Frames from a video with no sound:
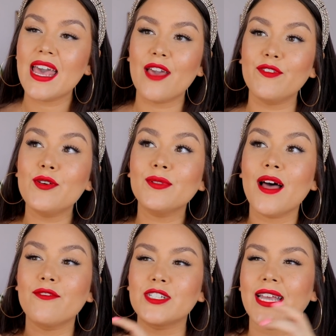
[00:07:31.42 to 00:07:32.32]
If you
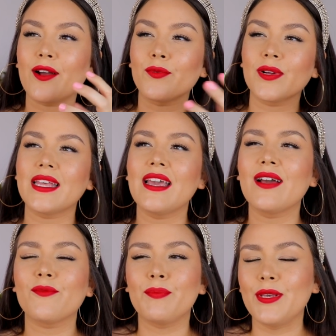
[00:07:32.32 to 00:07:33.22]
love just like a really
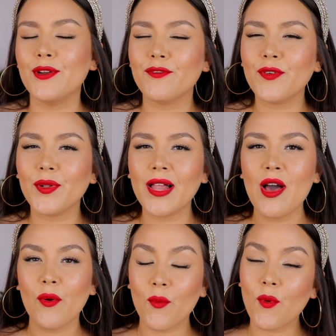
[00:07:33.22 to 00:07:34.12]
beautiful
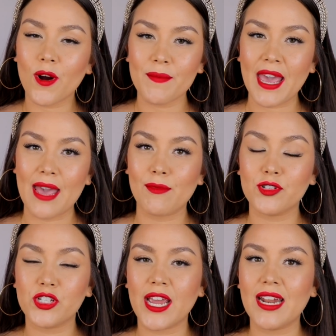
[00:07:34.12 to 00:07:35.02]
warm camel
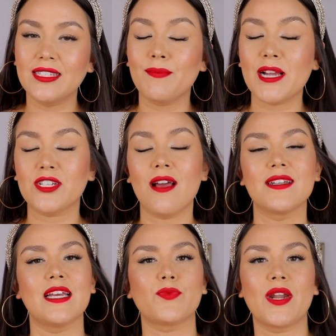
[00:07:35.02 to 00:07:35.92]
shade, especially on
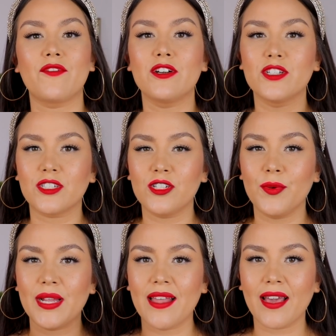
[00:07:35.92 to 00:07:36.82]
days whenever you're just
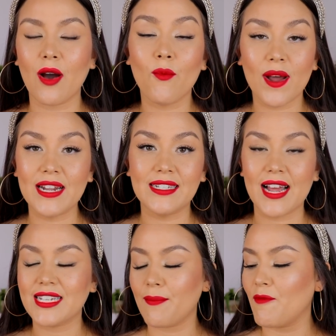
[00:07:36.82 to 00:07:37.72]
doing like a one and
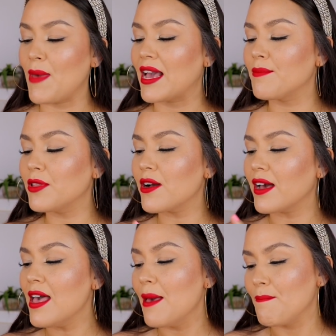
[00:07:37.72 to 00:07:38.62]
done type of makeup look,
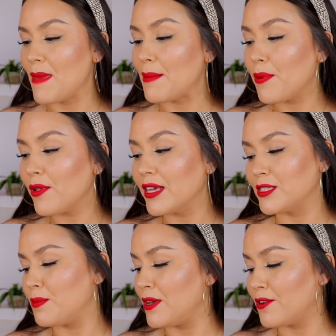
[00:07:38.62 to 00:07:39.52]
maple is
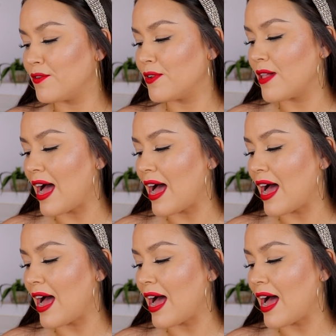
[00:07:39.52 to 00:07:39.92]
beautiful.